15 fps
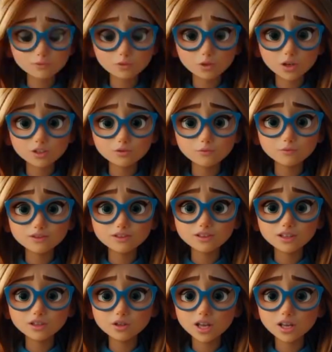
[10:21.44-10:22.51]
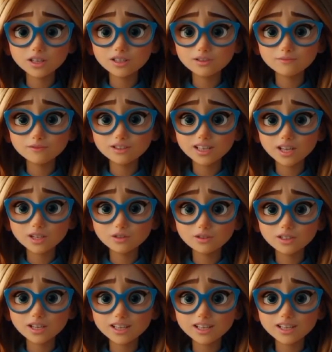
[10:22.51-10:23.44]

you forgot a bag under the bed.